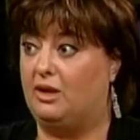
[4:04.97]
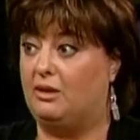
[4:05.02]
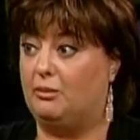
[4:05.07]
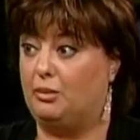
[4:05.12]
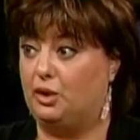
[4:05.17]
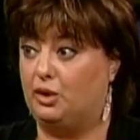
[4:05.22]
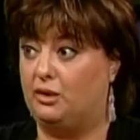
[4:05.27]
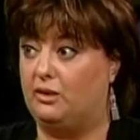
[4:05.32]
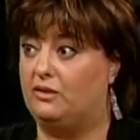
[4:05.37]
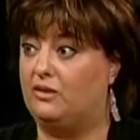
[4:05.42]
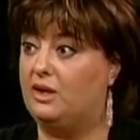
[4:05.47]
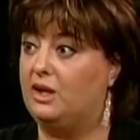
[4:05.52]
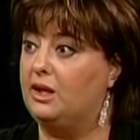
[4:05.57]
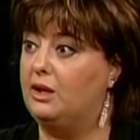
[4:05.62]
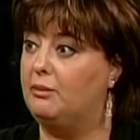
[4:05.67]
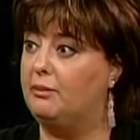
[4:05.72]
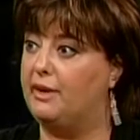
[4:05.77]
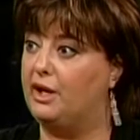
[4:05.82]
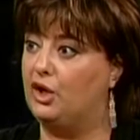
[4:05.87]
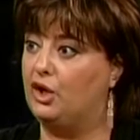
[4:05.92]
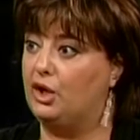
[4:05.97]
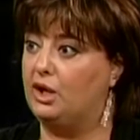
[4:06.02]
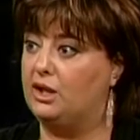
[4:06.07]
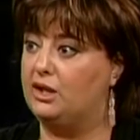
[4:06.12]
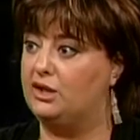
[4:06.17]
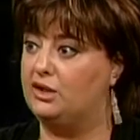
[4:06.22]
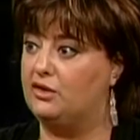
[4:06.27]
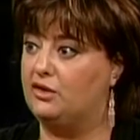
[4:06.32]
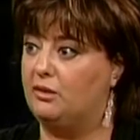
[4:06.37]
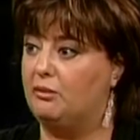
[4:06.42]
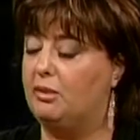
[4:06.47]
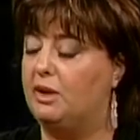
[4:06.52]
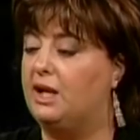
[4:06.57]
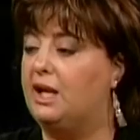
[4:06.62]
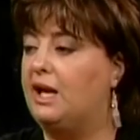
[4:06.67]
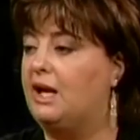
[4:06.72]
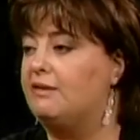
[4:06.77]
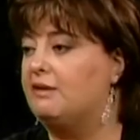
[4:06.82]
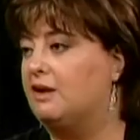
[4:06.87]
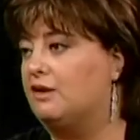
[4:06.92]
put the skin in better condition, but
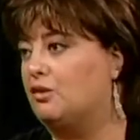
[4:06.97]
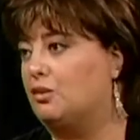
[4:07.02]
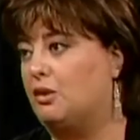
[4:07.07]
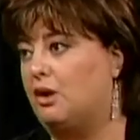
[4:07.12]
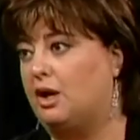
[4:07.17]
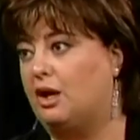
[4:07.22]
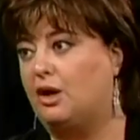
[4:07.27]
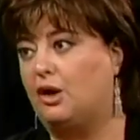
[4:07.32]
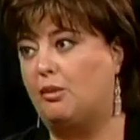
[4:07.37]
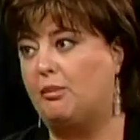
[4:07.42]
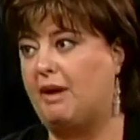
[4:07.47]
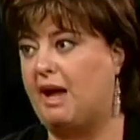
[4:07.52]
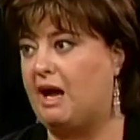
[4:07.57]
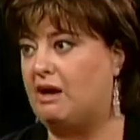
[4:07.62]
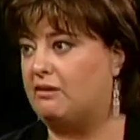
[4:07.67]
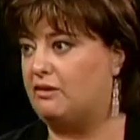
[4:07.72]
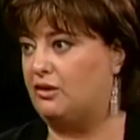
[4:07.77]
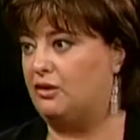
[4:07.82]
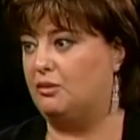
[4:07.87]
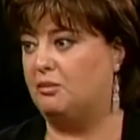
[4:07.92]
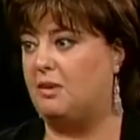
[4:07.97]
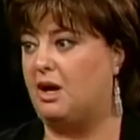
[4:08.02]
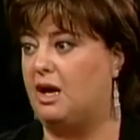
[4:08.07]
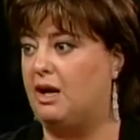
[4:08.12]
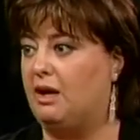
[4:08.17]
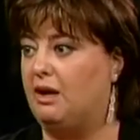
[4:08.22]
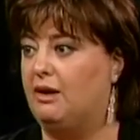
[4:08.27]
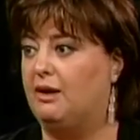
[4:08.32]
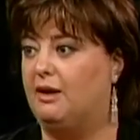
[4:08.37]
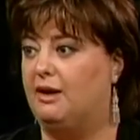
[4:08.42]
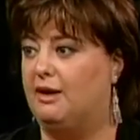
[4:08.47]
again, that's where I go back to my